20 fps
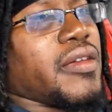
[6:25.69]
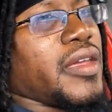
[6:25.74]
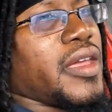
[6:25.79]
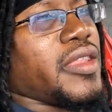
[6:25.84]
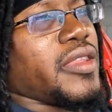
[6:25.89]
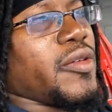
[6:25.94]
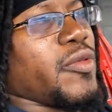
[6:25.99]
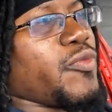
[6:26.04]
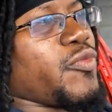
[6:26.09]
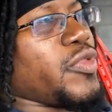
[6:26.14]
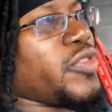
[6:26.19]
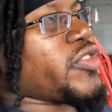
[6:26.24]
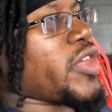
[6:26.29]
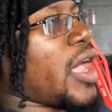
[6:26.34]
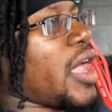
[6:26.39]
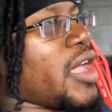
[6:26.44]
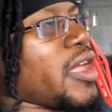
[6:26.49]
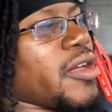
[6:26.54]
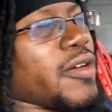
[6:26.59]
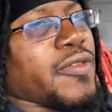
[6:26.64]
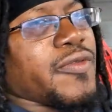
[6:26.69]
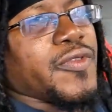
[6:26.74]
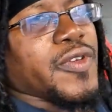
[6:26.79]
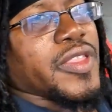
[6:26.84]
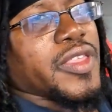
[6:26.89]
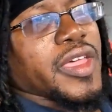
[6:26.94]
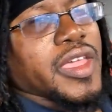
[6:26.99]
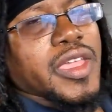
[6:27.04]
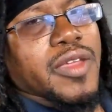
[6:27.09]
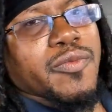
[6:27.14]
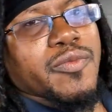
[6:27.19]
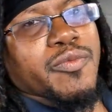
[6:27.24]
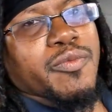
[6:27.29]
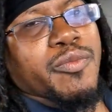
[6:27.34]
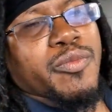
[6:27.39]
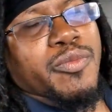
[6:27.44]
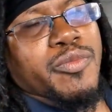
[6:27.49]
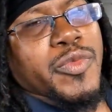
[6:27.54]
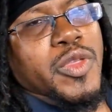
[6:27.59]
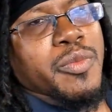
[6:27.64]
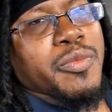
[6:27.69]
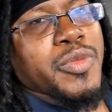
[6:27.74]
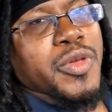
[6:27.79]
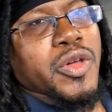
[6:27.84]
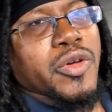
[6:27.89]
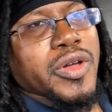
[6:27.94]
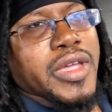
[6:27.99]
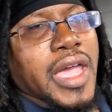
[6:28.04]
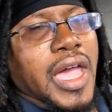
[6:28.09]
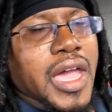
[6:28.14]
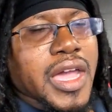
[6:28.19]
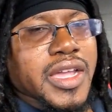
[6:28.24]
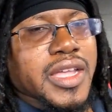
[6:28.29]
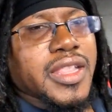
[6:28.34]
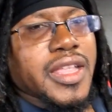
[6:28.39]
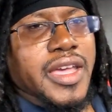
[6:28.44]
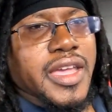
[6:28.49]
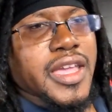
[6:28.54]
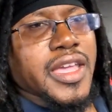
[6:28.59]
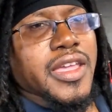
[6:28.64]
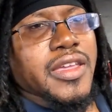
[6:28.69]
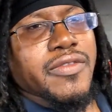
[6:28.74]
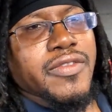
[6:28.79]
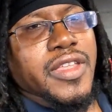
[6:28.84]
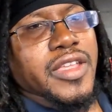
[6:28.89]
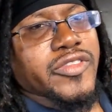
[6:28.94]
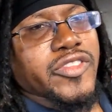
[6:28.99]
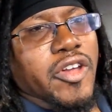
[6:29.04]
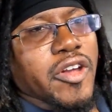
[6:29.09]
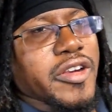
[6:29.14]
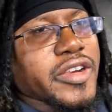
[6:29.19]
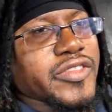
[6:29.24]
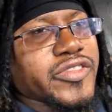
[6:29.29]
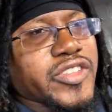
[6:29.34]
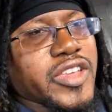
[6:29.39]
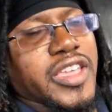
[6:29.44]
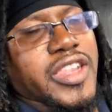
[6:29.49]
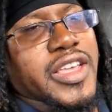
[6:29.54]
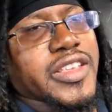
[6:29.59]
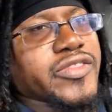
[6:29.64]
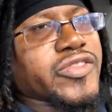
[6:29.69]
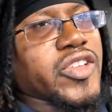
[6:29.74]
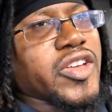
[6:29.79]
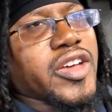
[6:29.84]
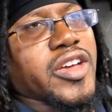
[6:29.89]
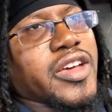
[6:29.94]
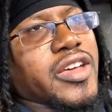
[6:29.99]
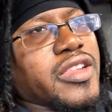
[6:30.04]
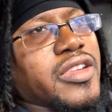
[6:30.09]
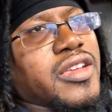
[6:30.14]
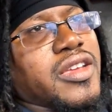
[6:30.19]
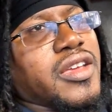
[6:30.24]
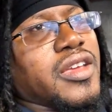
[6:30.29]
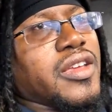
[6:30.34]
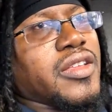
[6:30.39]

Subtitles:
and a tire for the Buick Enclave. It's already seen that's done.